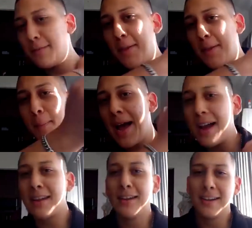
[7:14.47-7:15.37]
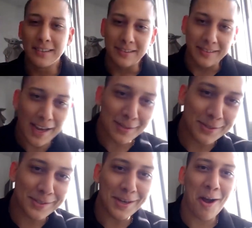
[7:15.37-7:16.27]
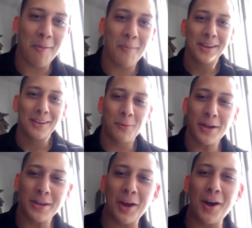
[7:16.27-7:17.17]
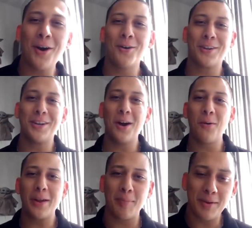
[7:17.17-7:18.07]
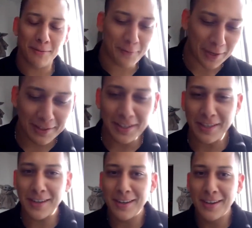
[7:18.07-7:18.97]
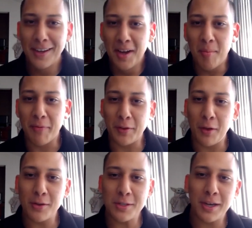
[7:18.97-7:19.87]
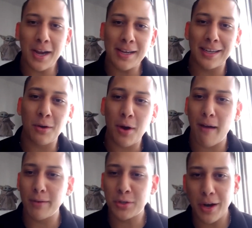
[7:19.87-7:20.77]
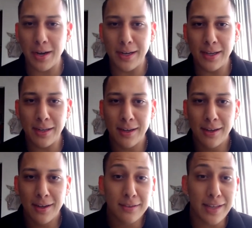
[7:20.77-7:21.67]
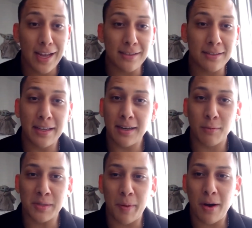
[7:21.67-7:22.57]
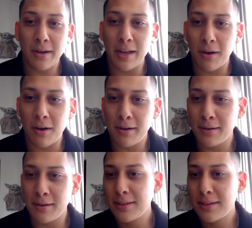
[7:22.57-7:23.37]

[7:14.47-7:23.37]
on the back. That's what's up. Way to go. You know, way to be a freaking leader. But for those of you guys that don't have a trainee that didn't respond at all,